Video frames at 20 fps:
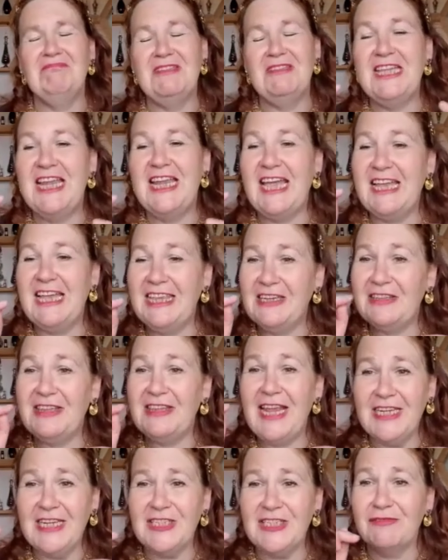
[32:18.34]
the
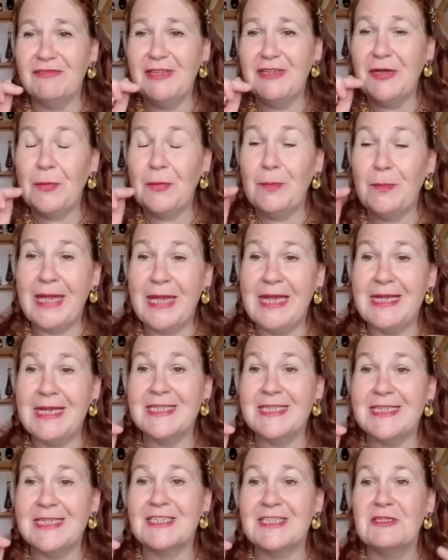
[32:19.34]
little legs of little
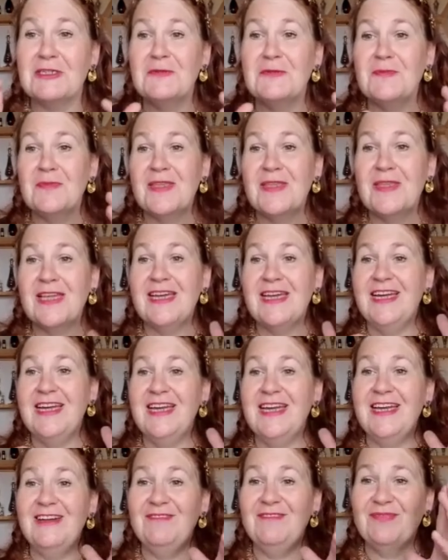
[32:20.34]
bees.
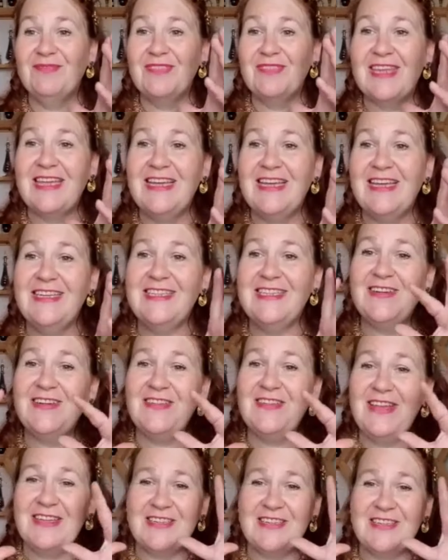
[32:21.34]
And
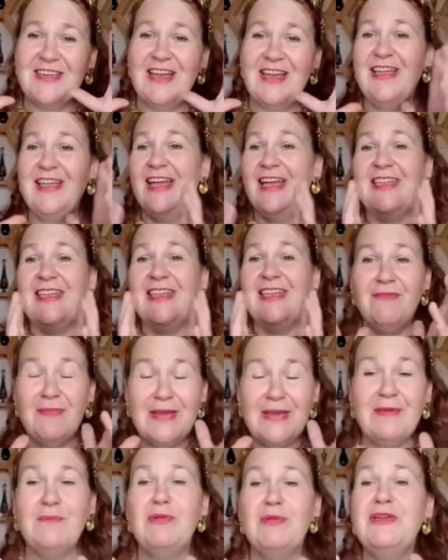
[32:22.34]
they've
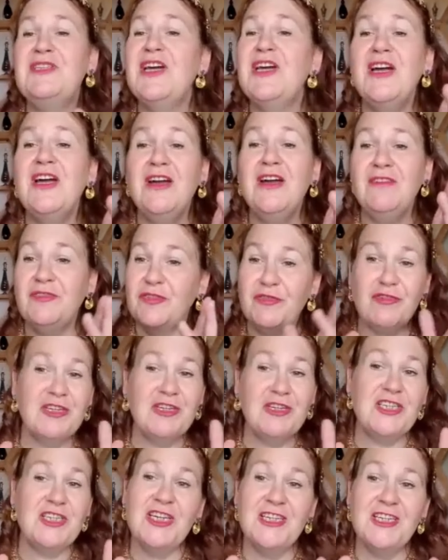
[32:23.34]
been preserved for
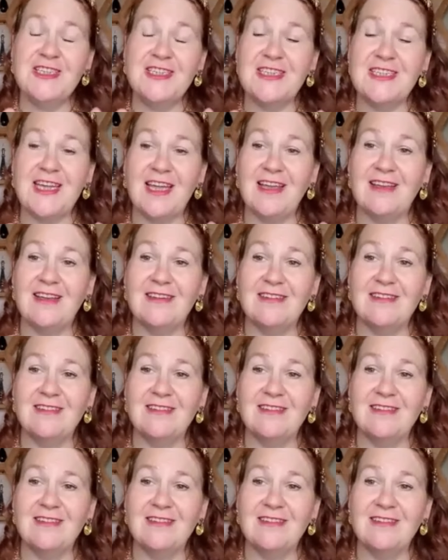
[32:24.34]
eternity.